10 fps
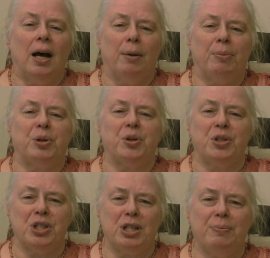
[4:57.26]
I'm
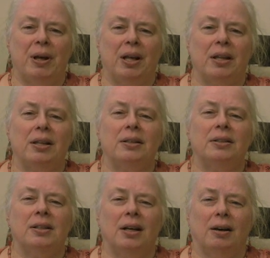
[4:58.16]
Patricia Smith,
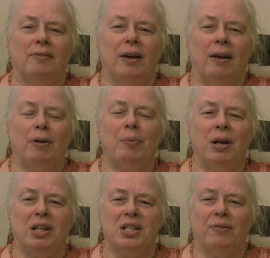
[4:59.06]
of
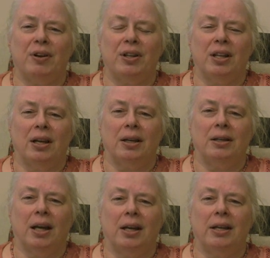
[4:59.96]
everyone is
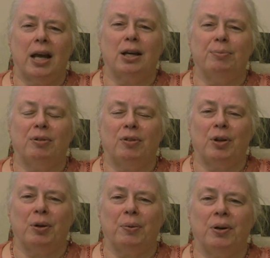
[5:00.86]
everything, getting naked
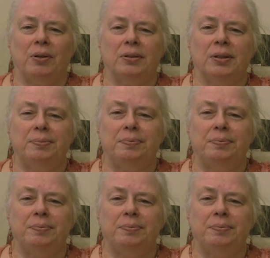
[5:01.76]
before the world.